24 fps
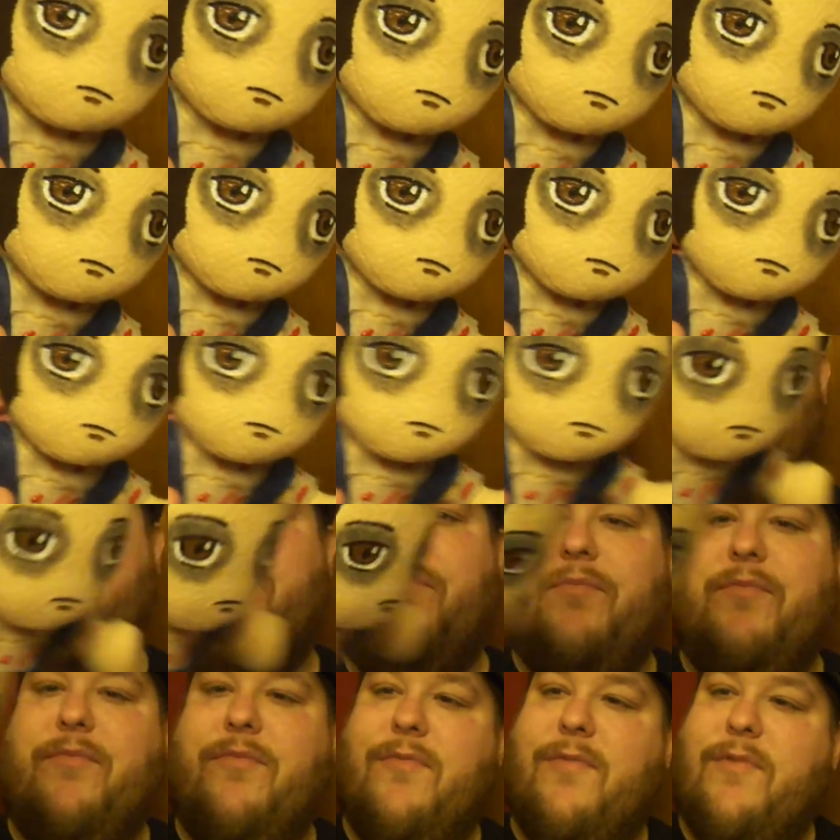Um,
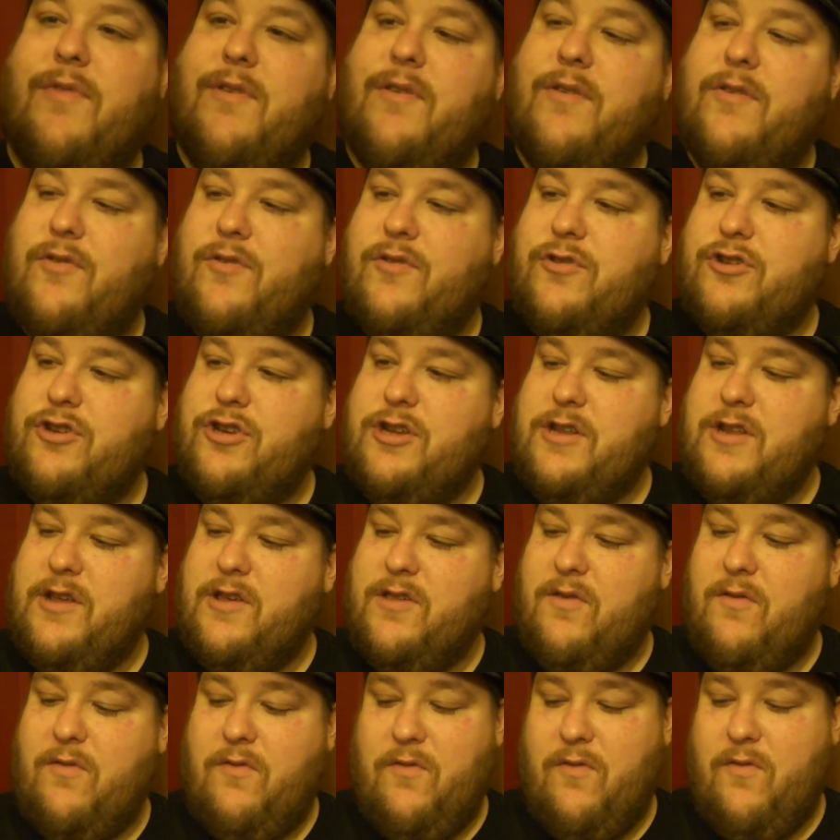she
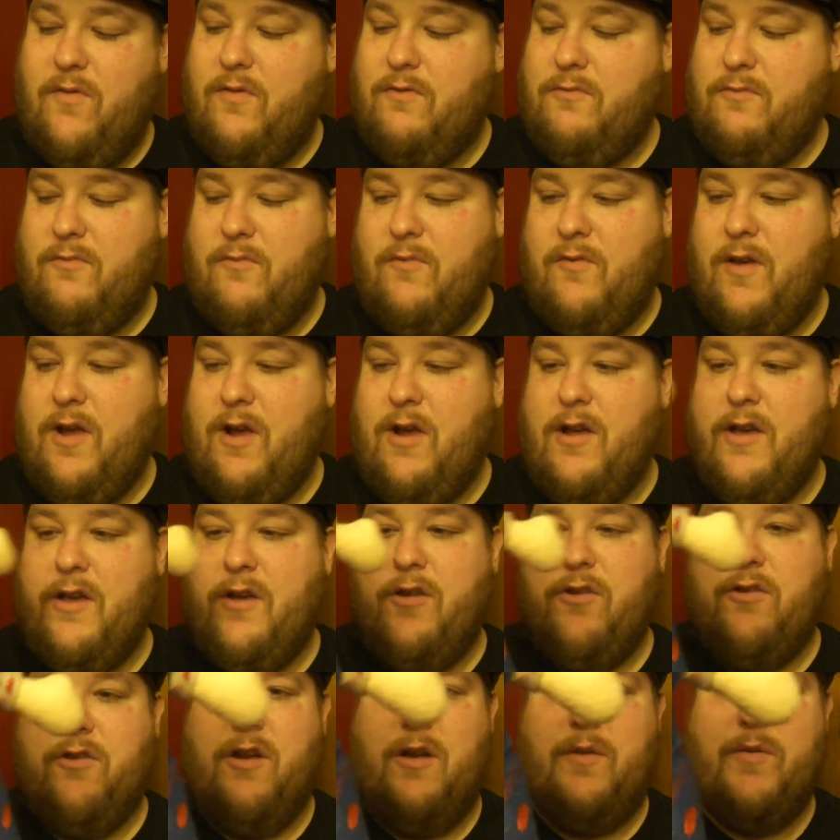does a very
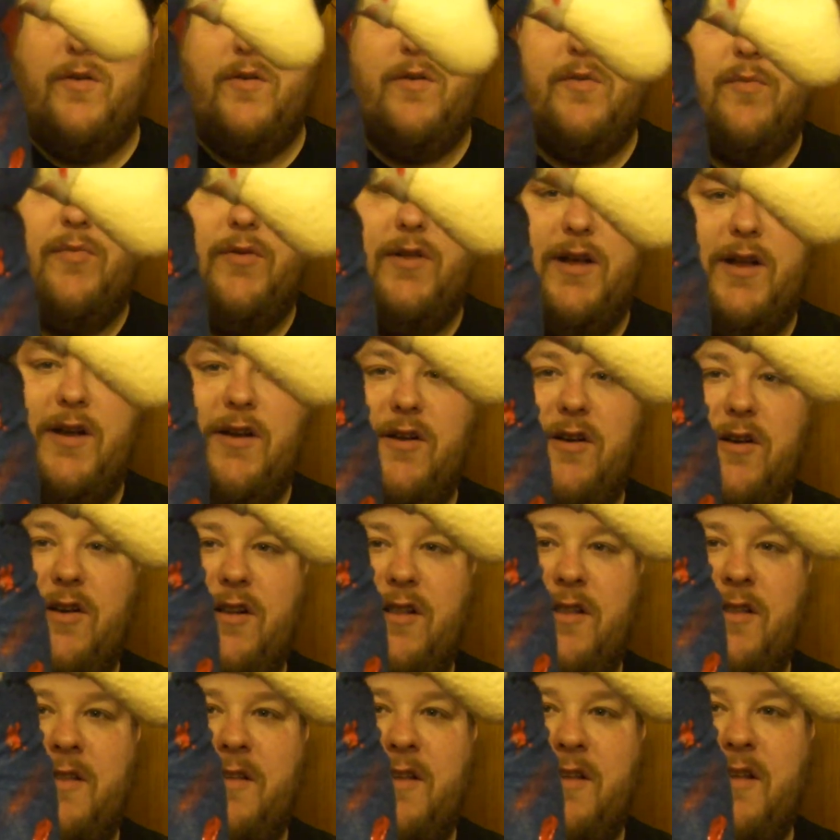good job. There's blood
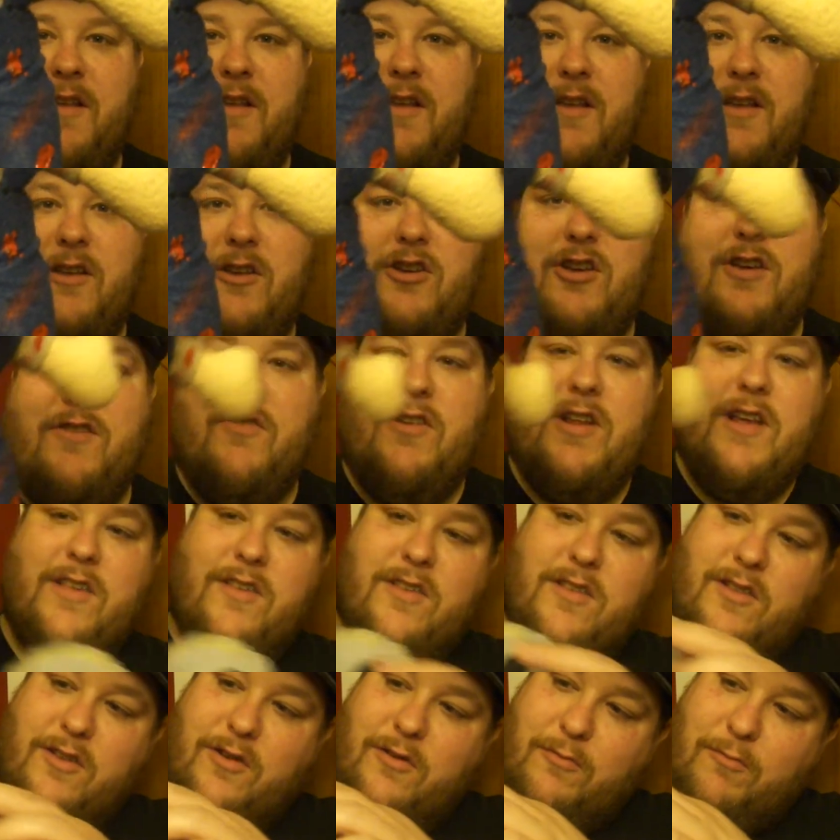on, she even has
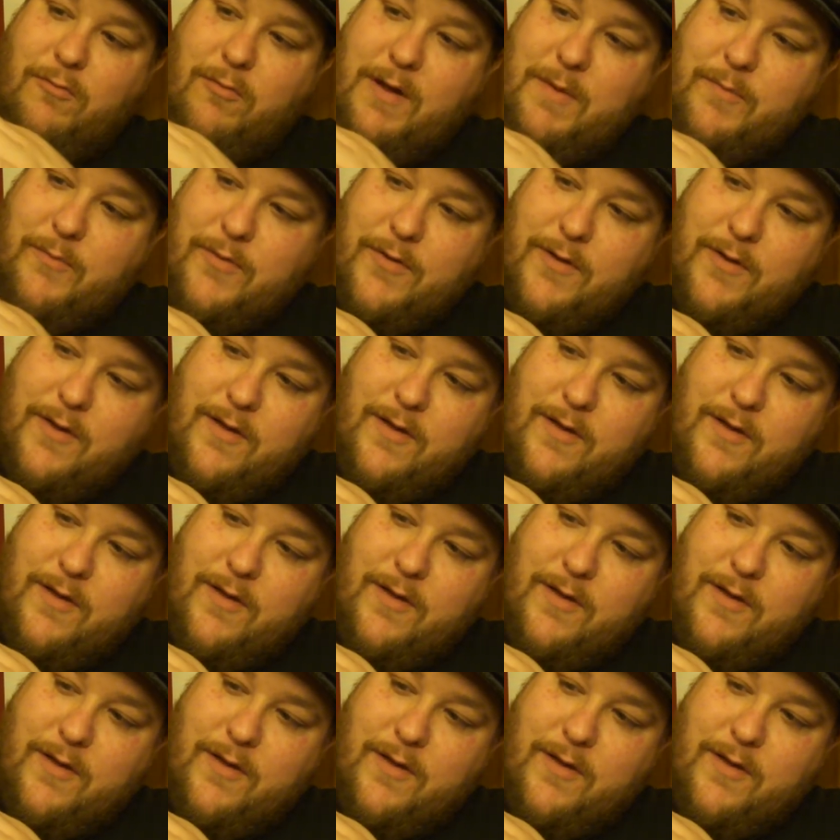a little rip